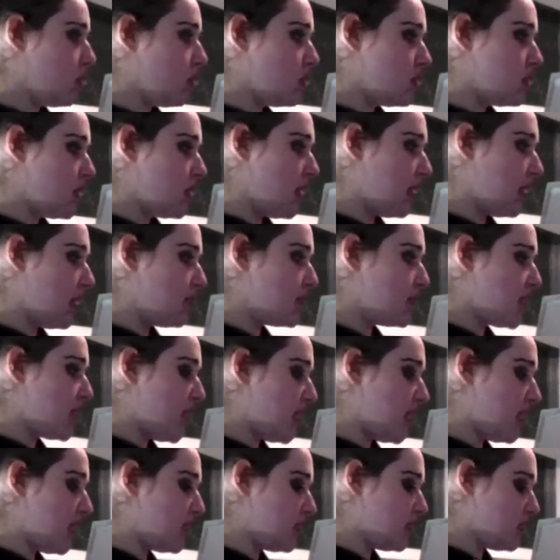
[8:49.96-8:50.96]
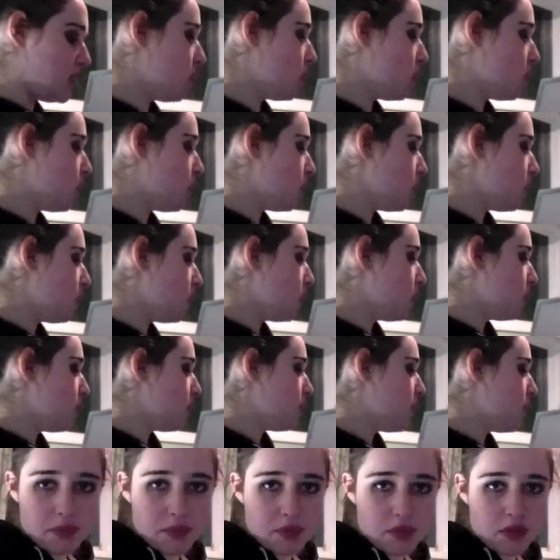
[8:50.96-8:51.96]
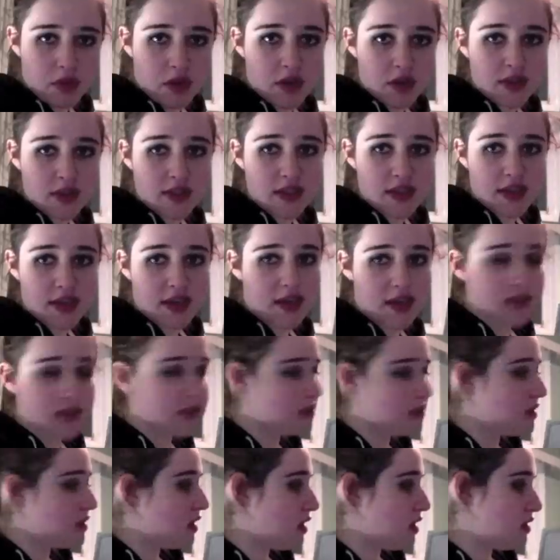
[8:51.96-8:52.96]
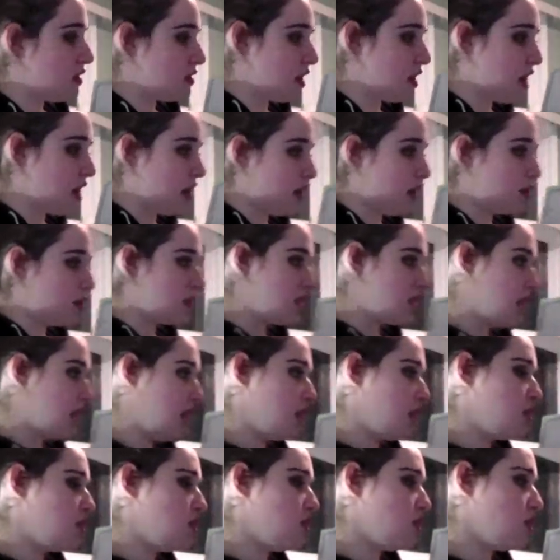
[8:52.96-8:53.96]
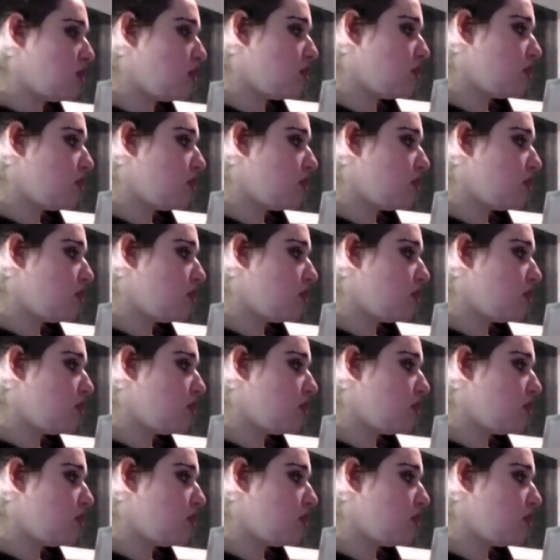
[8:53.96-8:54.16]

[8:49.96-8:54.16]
times S plus S times K2.